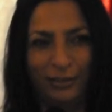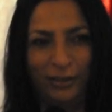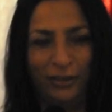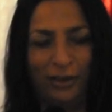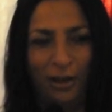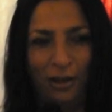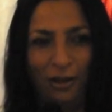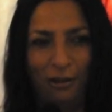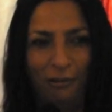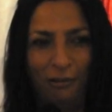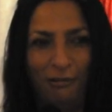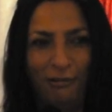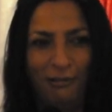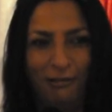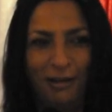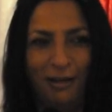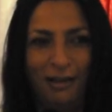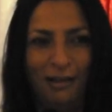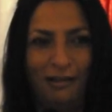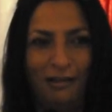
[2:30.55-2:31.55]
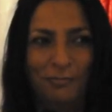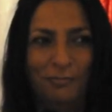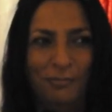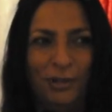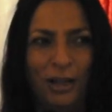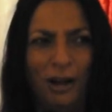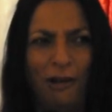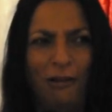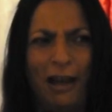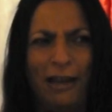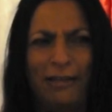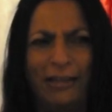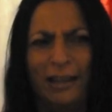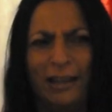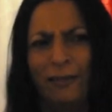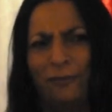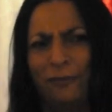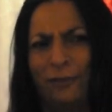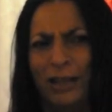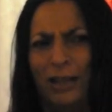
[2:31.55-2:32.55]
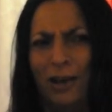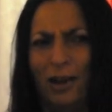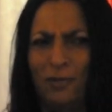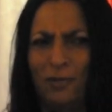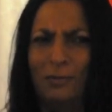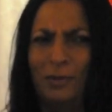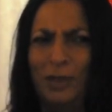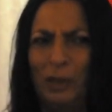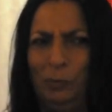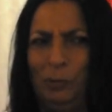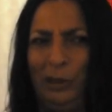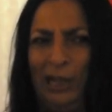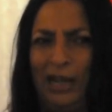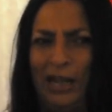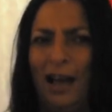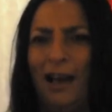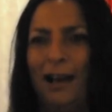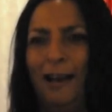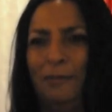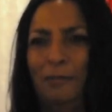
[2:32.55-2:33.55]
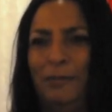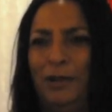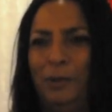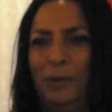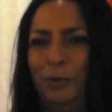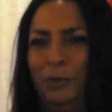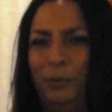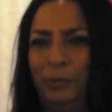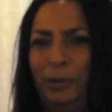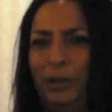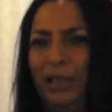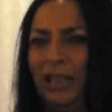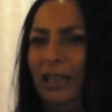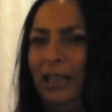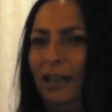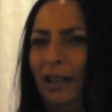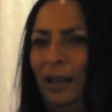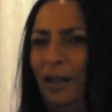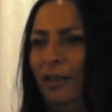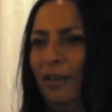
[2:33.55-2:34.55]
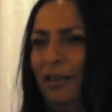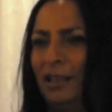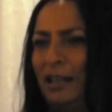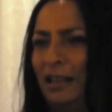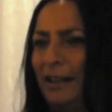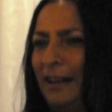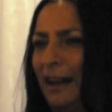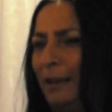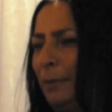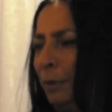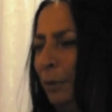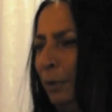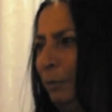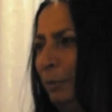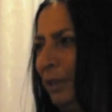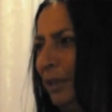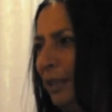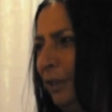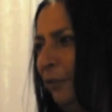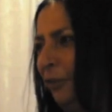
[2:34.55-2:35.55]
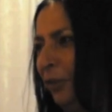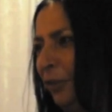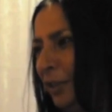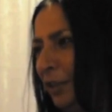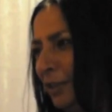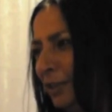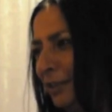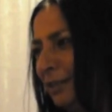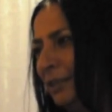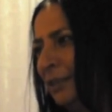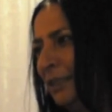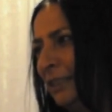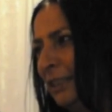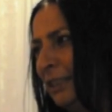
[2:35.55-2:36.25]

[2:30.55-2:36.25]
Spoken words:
So, you know, I think if we got split up, it would be, the dynamic would be different.